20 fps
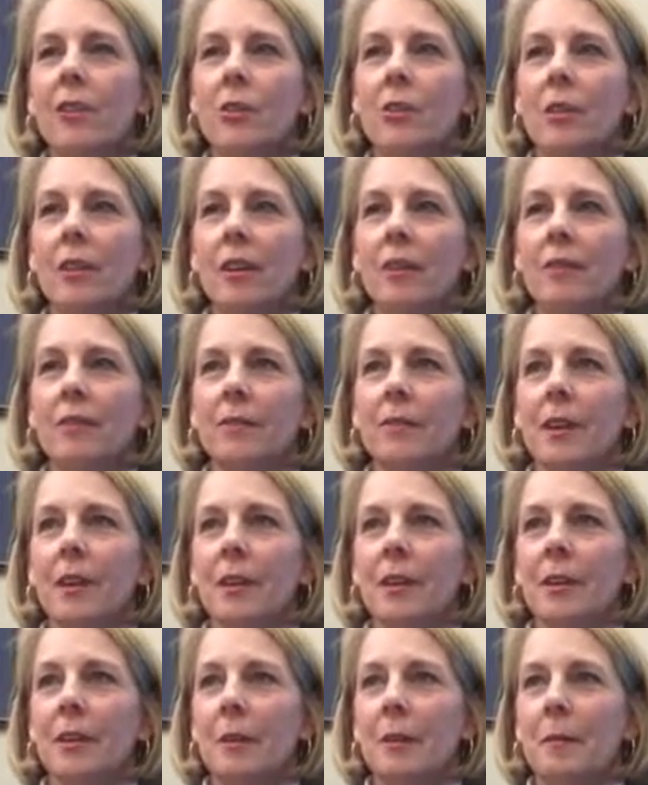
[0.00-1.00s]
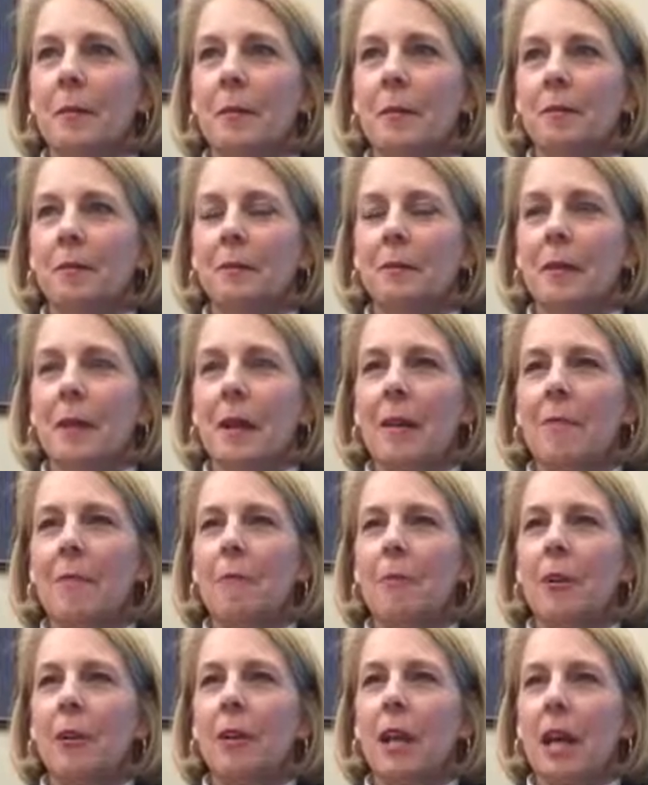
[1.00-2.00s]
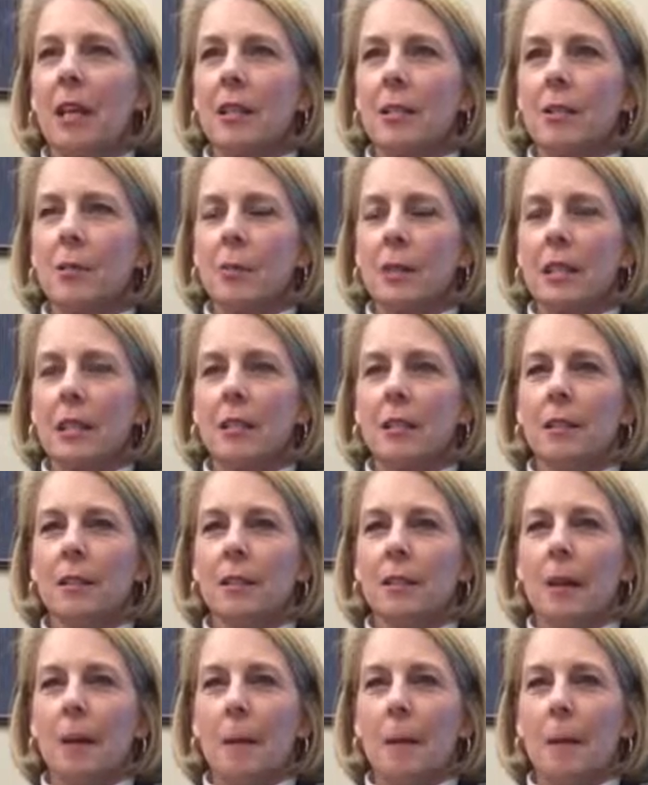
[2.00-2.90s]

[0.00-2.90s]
yourself for lots of reasons,